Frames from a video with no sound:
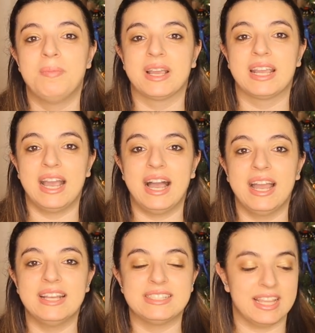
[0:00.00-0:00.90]
But
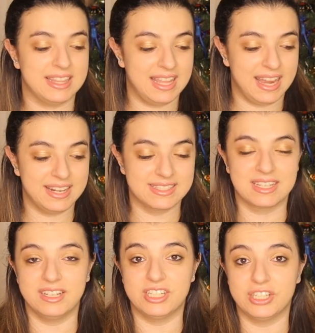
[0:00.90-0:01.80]
guys, that is
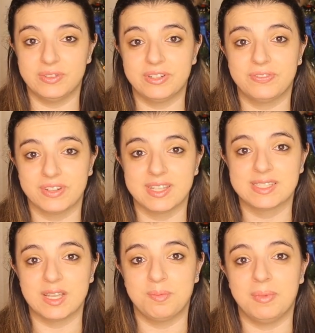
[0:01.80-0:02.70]
gonna do it for
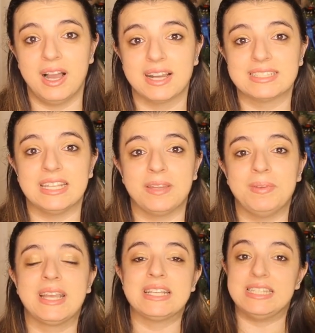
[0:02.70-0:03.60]
this unboxing,
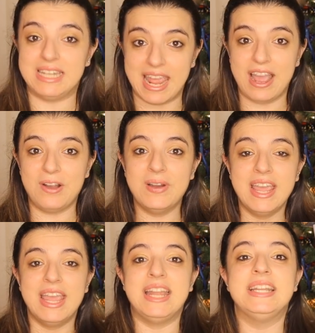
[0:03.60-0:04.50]
because now
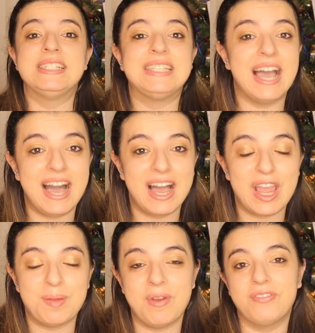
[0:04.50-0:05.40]
it is
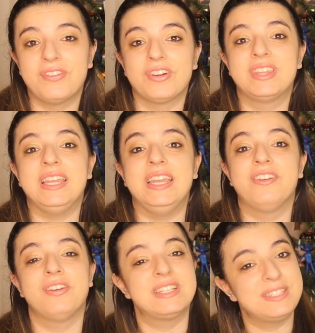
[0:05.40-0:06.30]
time for the
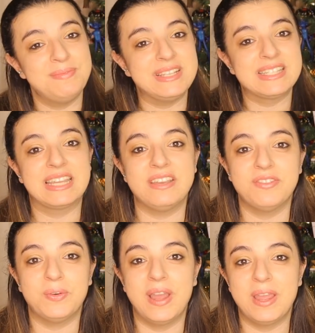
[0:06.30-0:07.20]
Christmas
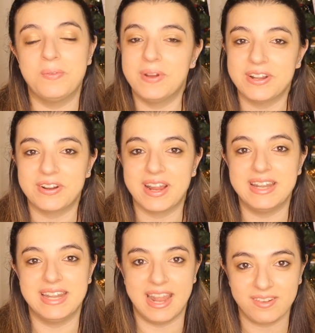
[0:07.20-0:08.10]
giveaway winner
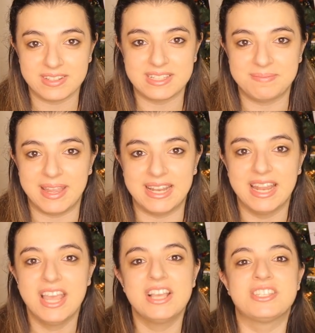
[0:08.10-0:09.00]
announcement.
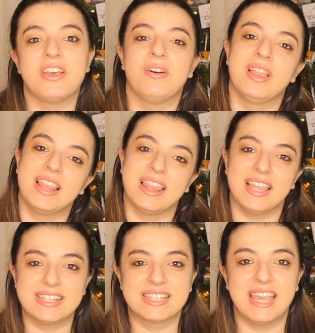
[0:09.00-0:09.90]
So
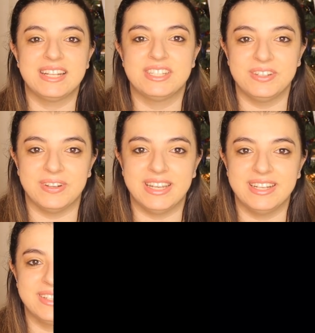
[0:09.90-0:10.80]
let's get to it.